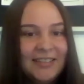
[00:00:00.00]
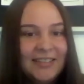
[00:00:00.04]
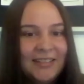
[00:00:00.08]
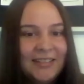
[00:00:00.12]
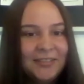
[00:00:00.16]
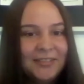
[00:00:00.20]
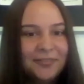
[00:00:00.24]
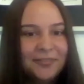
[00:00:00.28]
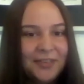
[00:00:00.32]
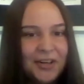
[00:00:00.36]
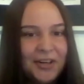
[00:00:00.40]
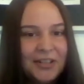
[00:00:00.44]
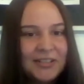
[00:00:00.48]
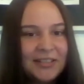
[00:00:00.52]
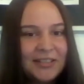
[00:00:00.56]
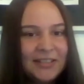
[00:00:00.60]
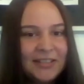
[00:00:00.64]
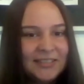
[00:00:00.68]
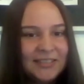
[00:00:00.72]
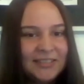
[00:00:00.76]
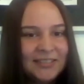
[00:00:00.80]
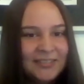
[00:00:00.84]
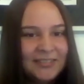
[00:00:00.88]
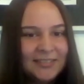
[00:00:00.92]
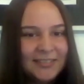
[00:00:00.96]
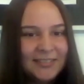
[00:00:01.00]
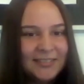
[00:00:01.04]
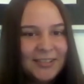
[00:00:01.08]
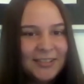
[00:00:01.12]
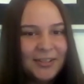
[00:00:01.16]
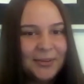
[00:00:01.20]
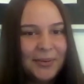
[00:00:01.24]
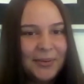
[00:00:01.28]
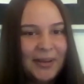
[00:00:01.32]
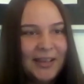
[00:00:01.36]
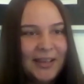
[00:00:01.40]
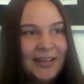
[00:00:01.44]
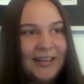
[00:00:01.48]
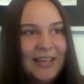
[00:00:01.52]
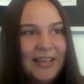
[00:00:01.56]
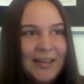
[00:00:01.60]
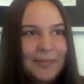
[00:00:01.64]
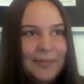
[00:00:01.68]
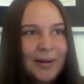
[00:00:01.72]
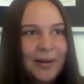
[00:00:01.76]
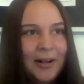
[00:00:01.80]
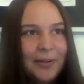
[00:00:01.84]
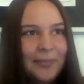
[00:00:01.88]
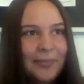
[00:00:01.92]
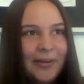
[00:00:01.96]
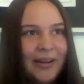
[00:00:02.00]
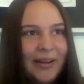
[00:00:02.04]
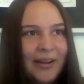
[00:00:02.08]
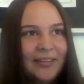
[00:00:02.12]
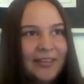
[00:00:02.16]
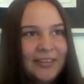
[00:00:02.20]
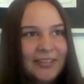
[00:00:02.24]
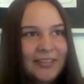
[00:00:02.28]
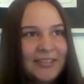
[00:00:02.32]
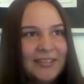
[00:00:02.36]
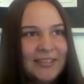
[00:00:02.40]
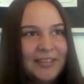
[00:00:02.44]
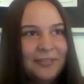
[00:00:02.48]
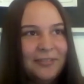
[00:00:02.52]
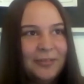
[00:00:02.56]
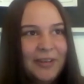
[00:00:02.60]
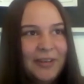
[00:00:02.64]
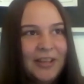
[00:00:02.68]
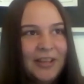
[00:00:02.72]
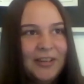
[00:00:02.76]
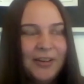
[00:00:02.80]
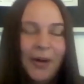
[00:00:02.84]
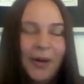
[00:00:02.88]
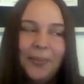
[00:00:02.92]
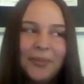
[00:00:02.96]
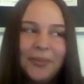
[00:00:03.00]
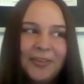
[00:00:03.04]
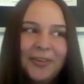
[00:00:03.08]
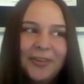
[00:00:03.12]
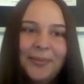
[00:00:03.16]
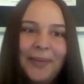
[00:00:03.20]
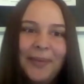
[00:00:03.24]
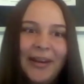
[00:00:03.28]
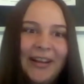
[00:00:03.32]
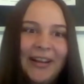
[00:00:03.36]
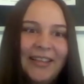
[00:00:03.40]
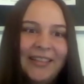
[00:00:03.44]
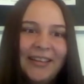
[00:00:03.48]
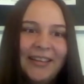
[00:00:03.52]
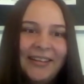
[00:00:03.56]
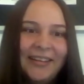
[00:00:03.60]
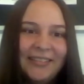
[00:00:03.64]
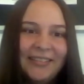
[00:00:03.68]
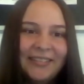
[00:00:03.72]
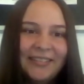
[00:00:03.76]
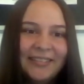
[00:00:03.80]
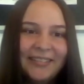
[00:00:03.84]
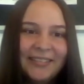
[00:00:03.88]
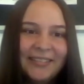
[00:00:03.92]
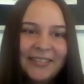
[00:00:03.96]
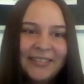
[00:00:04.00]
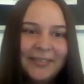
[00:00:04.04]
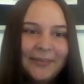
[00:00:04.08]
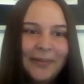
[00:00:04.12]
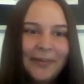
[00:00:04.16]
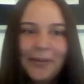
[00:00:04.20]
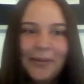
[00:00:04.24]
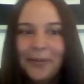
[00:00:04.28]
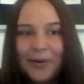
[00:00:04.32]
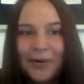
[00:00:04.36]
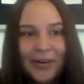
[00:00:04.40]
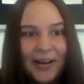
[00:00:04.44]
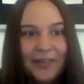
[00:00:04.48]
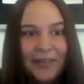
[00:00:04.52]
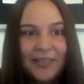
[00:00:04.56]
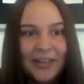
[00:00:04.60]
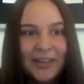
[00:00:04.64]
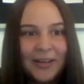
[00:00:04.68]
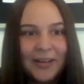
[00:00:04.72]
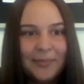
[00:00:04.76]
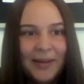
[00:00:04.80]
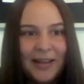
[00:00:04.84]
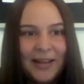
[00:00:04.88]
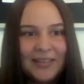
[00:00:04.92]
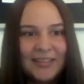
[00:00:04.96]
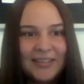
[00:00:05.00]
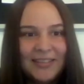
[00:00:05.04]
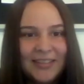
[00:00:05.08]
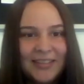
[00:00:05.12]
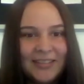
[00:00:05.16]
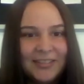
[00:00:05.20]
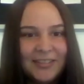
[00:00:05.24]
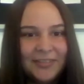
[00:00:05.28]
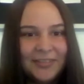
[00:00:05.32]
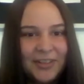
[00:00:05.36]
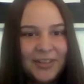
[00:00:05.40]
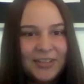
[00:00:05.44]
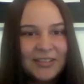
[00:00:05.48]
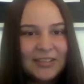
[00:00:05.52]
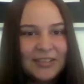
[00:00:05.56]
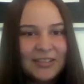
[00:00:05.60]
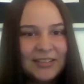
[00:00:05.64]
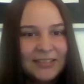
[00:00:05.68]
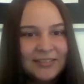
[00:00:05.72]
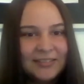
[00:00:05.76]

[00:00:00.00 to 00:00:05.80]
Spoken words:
to foster, so we can keep helping, because if we adopt too many, then we won't have the capacity to foster.